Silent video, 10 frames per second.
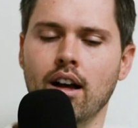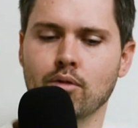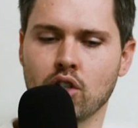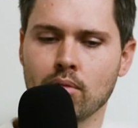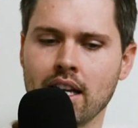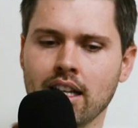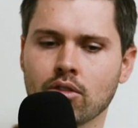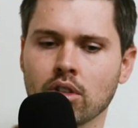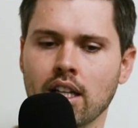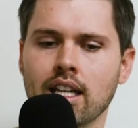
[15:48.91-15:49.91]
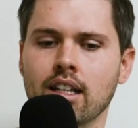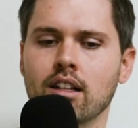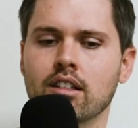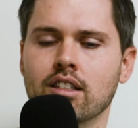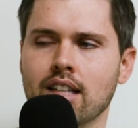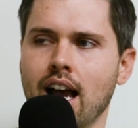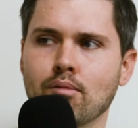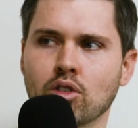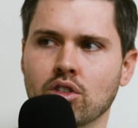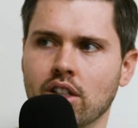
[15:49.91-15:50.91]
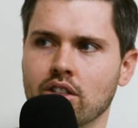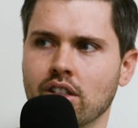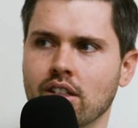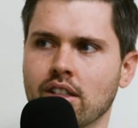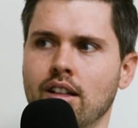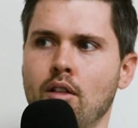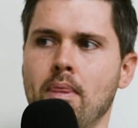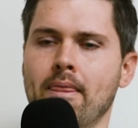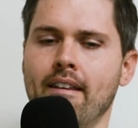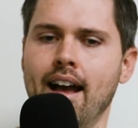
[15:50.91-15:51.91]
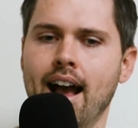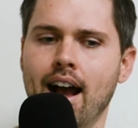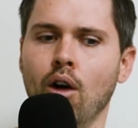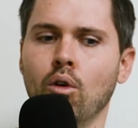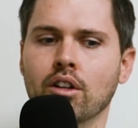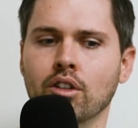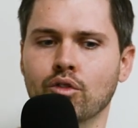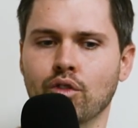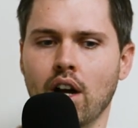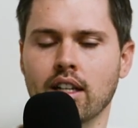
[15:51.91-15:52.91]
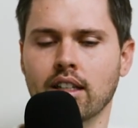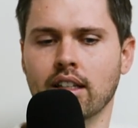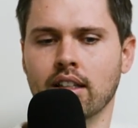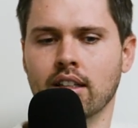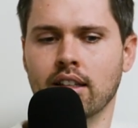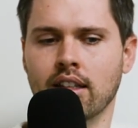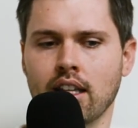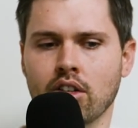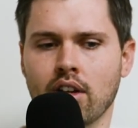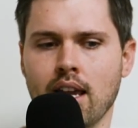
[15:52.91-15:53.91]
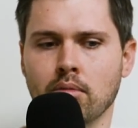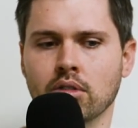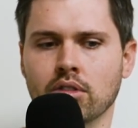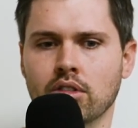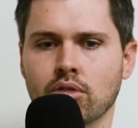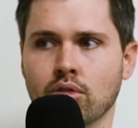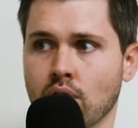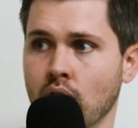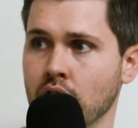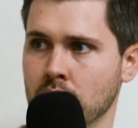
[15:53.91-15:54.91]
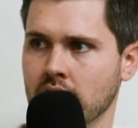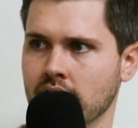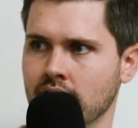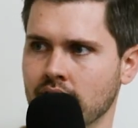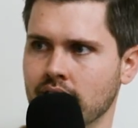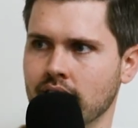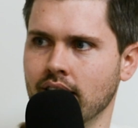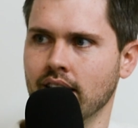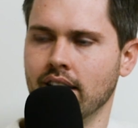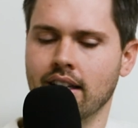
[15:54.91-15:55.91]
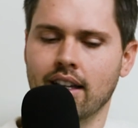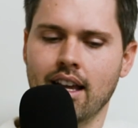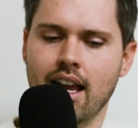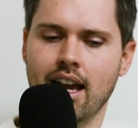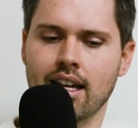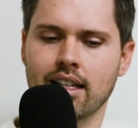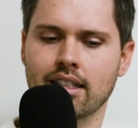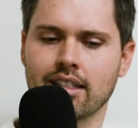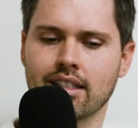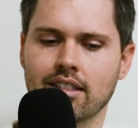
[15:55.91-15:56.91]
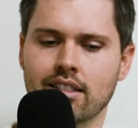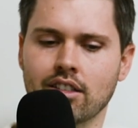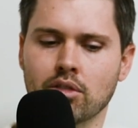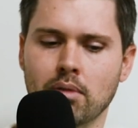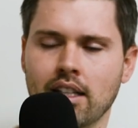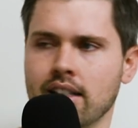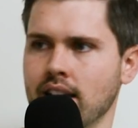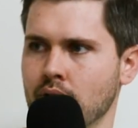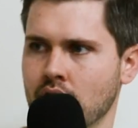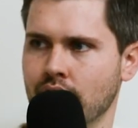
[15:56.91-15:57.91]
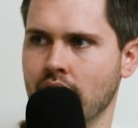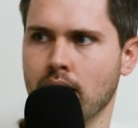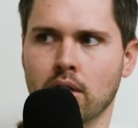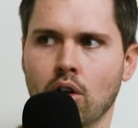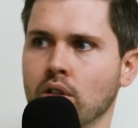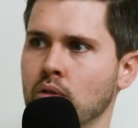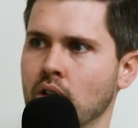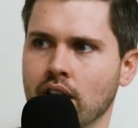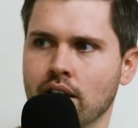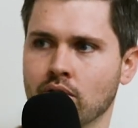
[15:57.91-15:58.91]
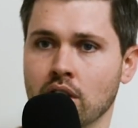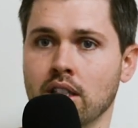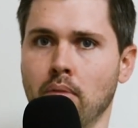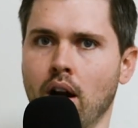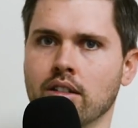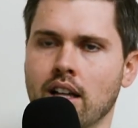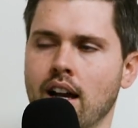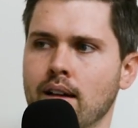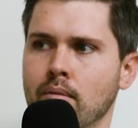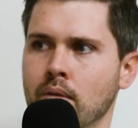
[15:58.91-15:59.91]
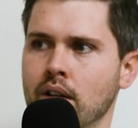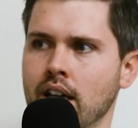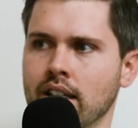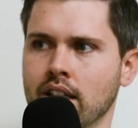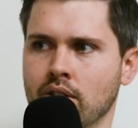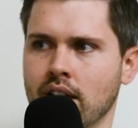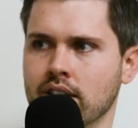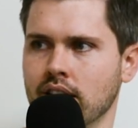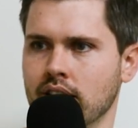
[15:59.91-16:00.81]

I'm sure many can relate to time restriction. How are you finding that you're able to grow your business and still spend that time with your family, only working really part time, and then the rest of the